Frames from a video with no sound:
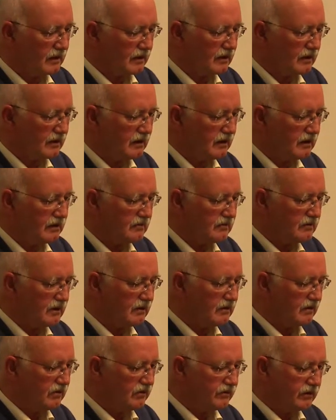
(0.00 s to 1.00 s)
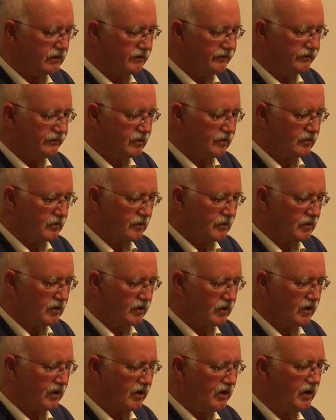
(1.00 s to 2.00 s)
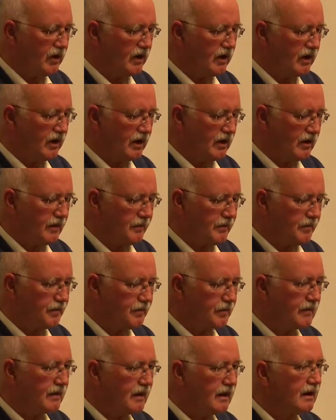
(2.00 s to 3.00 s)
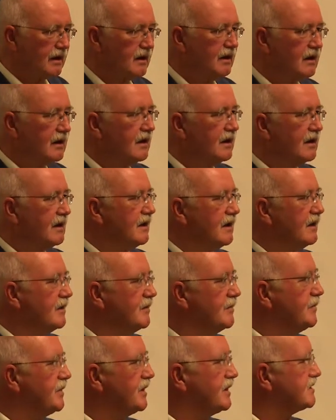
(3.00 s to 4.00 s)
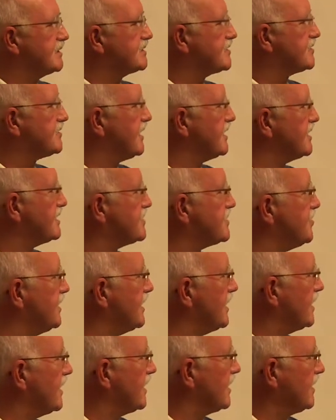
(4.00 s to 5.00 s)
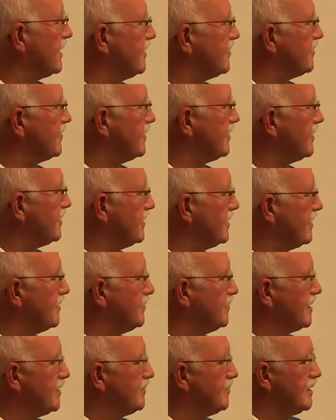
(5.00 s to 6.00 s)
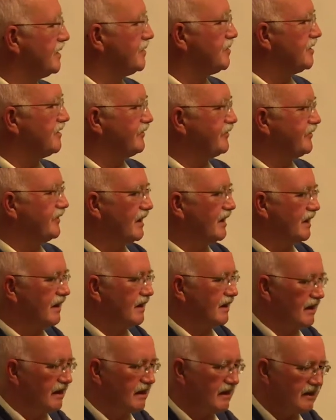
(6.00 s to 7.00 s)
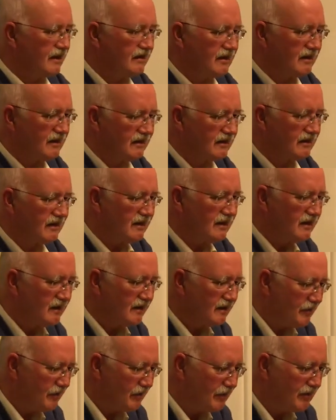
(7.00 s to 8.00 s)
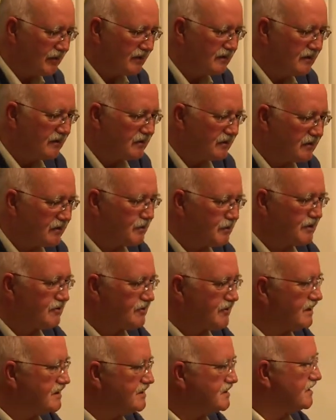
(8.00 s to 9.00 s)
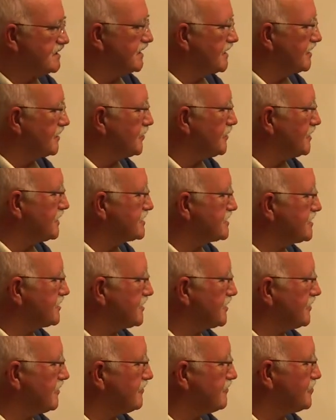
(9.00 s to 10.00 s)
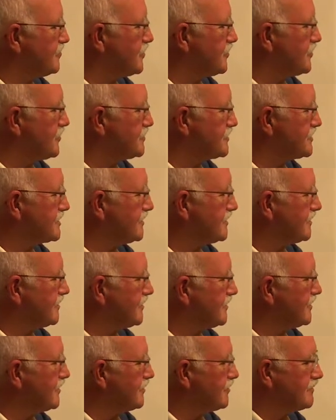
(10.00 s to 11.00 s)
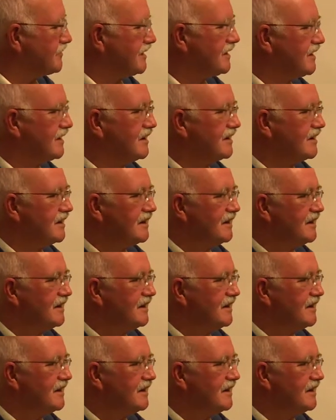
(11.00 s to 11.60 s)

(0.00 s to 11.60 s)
I'd like to read three or four more, um, but it strikes me, I'm, i maybe failing in, in, um, to, to address that question of poems to, to read.